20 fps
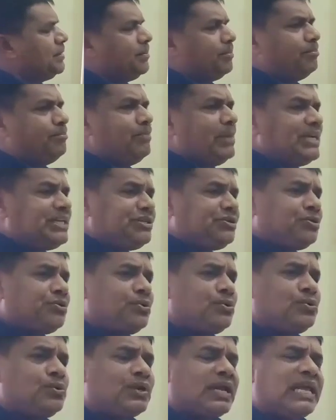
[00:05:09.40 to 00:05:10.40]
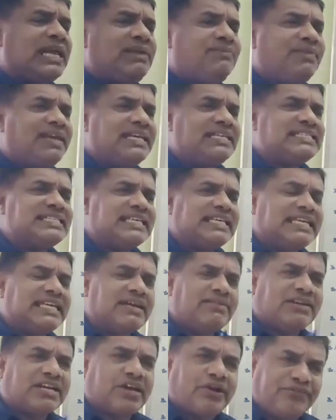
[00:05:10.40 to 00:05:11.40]
Metro railways in
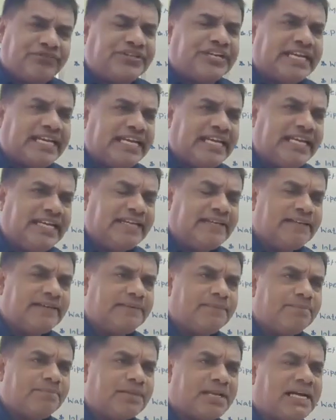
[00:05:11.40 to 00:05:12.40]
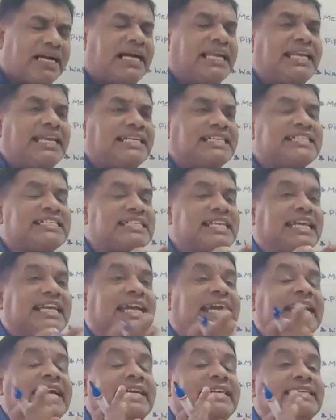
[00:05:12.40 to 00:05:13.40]
our country connects the
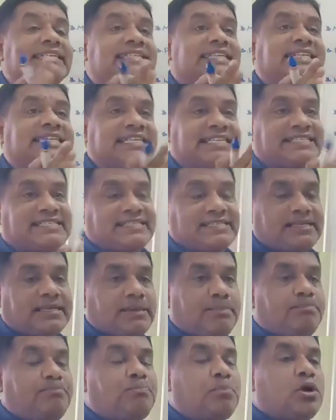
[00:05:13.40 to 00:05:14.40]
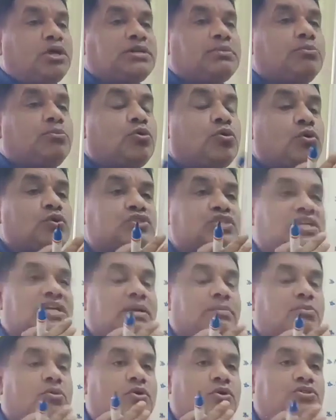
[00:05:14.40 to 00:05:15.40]
8 cities,
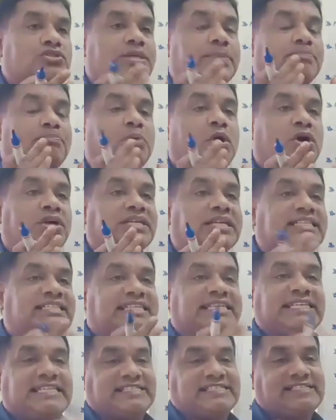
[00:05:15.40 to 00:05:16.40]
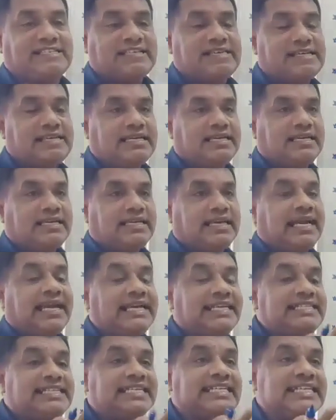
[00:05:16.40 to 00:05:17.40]
most important cities.
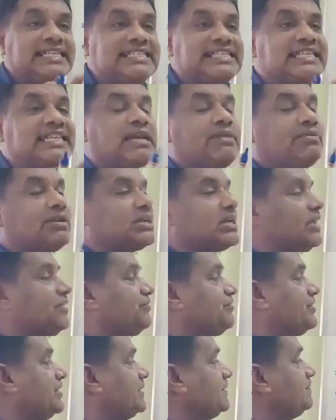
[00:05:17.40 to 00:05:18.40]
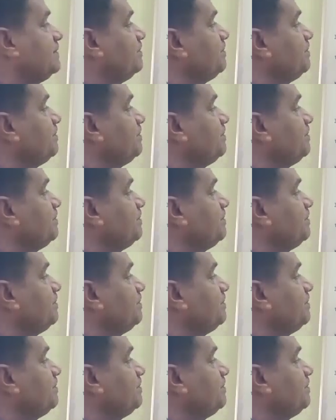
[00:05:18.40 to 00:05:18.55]
8 cities in our country.